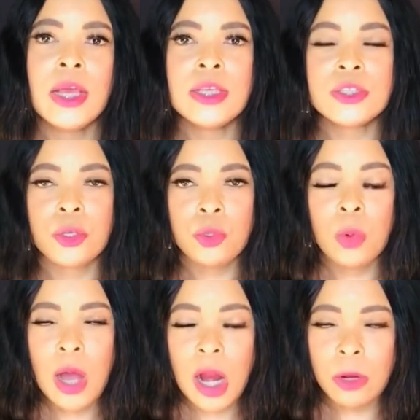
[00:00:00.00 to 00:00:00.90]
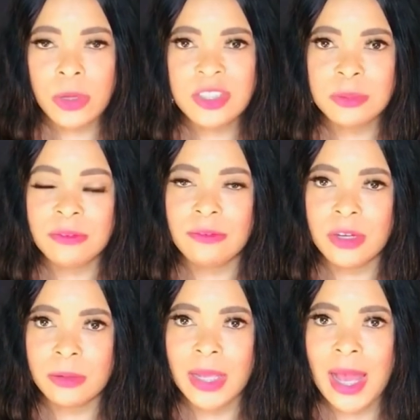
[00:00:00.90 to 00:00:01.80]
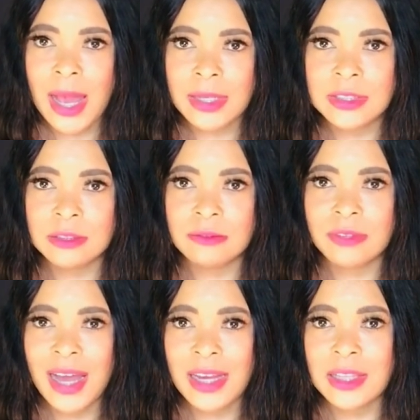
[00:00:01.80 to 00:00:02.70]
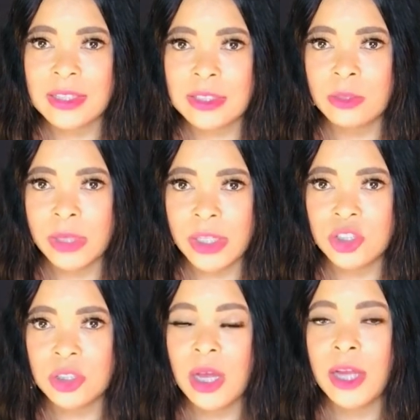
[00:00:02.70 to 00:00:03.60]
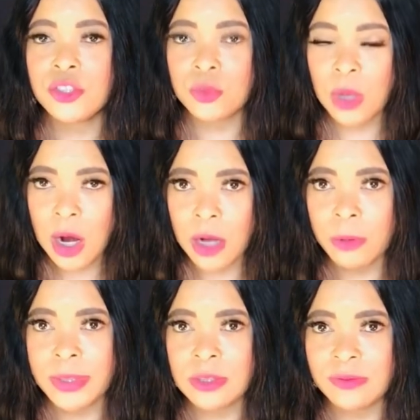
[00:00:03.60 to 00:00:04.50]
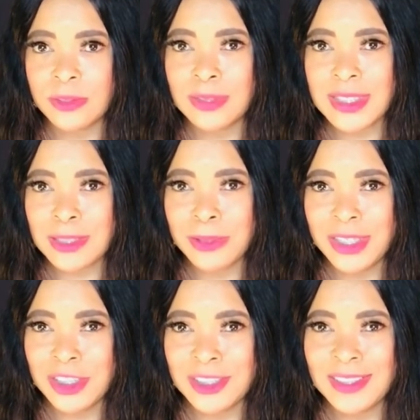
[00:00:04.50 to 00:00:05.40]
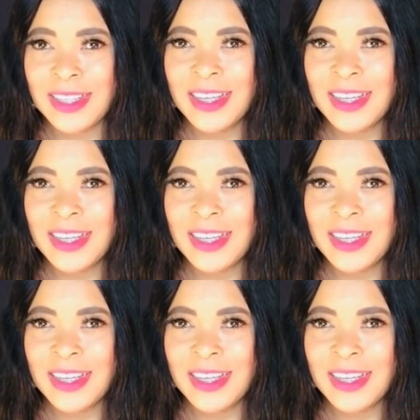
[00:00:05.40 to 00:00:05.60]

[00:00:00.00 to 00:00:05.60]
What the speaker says: So you are going to be very active at this lunation and you are going to feel this lunation